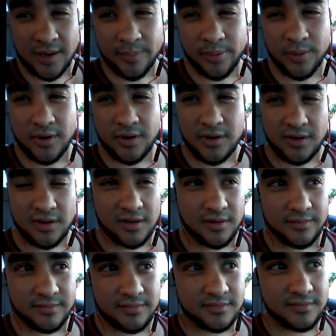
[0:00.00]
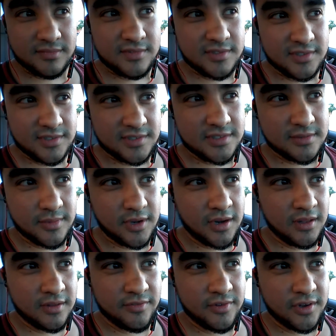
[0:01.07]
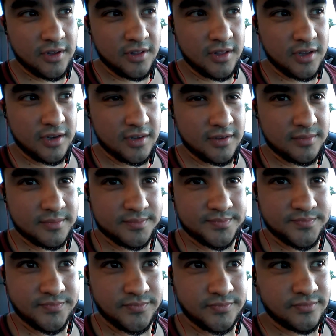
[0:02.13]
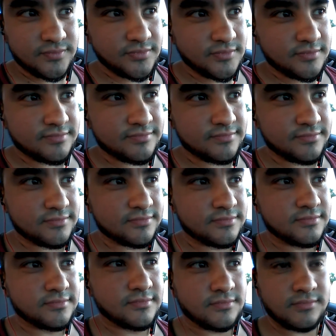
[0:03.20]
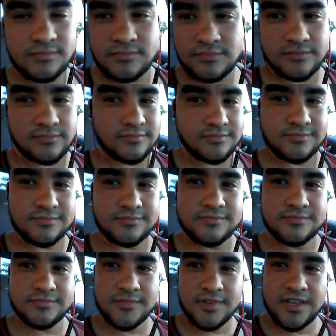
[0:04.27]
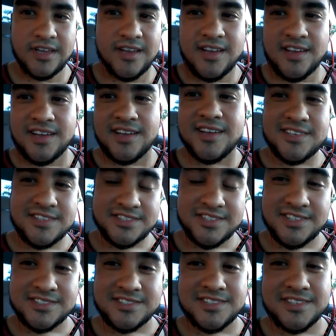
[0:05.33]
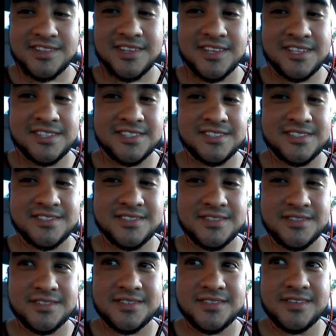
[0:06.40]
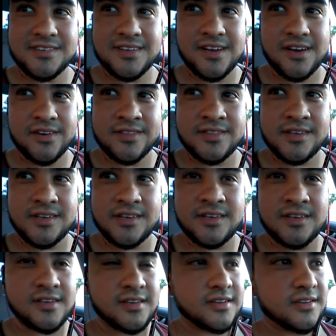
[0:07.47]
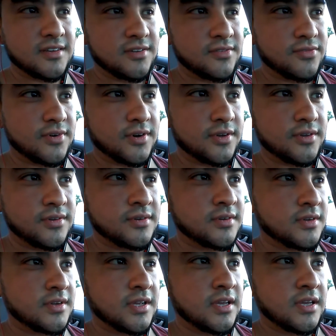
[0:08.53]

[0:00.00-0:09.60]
man. I poured um some olive oil on it. Mm. Mm-mm-mm. That shit is delicious, dude. Healthy, good for you.